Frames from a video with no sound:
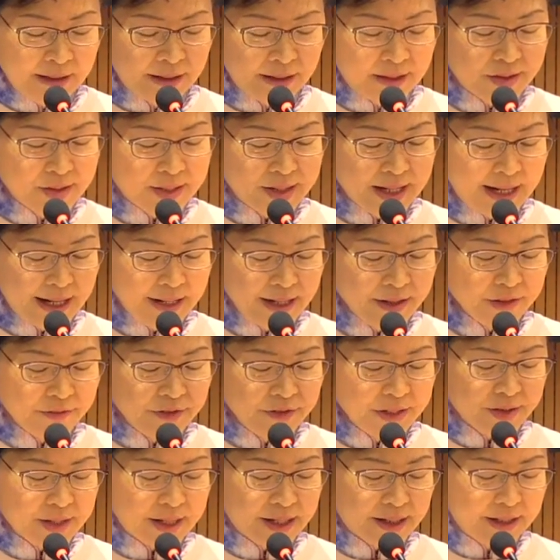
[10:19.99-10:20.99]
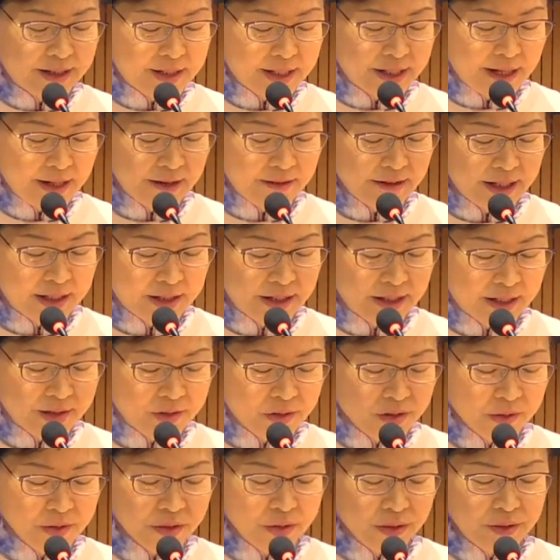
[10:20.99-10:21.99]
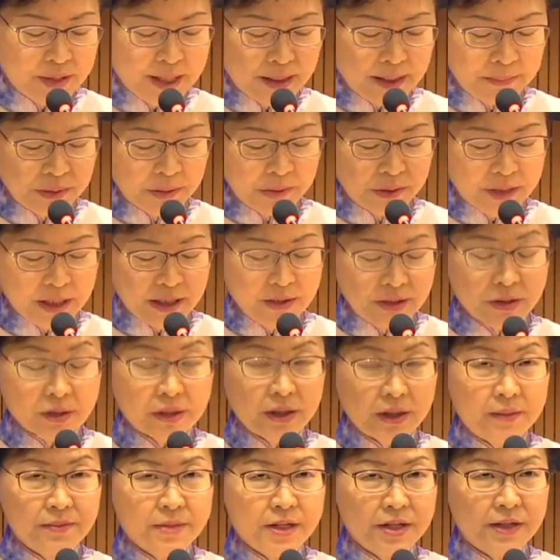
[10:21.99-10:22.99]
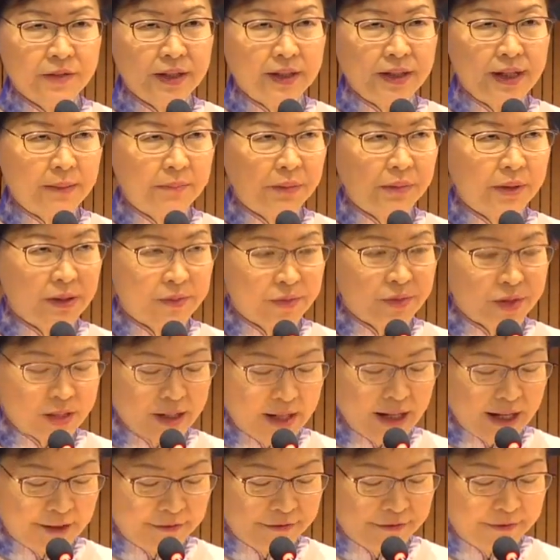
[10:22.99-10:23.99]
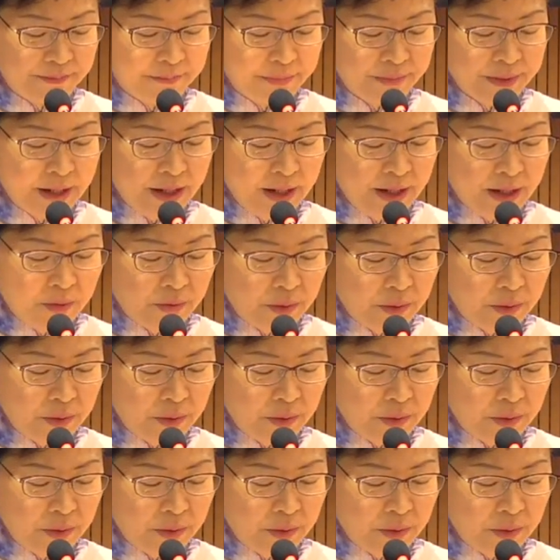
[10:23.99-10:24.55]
The size of the secretariat has also doubled in terms of the number of staff.